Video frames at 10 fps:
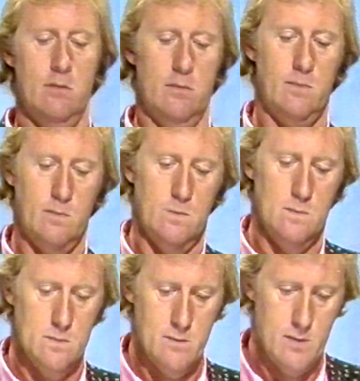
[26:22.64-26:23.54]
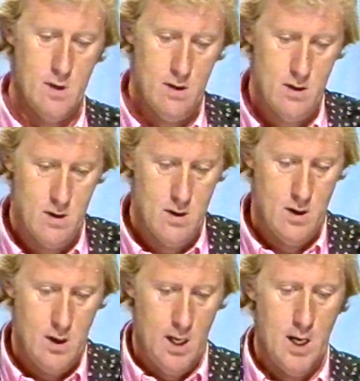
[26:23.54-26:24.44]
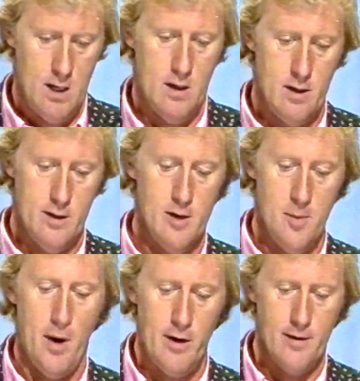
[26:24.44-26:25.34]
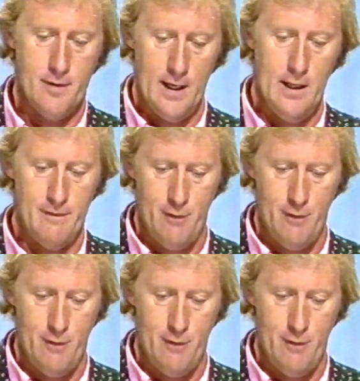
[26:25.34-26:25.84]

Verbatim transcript: hee hee, ho ho. Was a hit for who? Uh, Napoleon the Thingy the